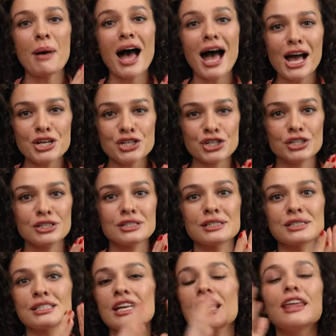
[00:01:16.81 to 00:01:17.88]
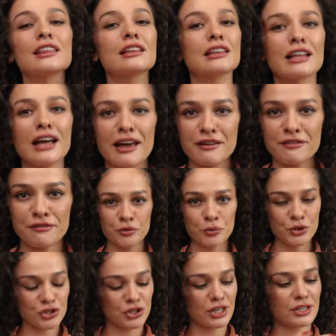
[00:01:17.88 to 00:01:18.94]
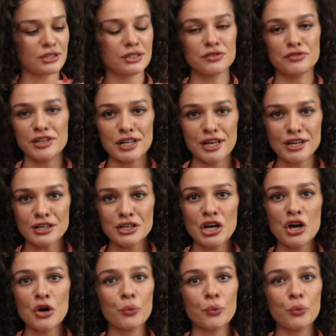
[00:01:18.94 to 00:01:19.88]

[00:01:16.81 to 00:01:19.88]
passions in life, which is reading,